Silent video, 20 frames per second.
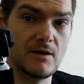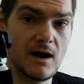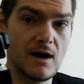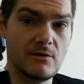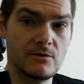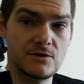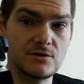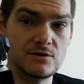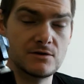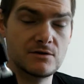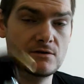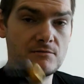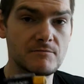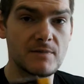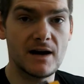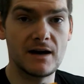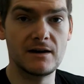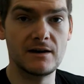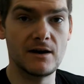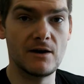I was
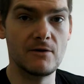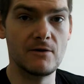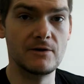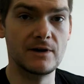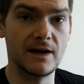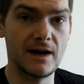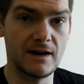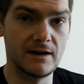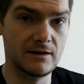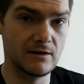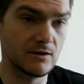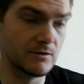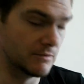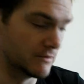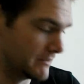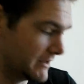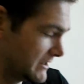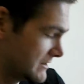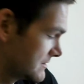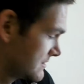back and going again in a couple
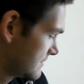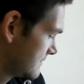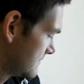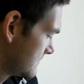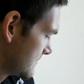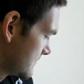of minutes.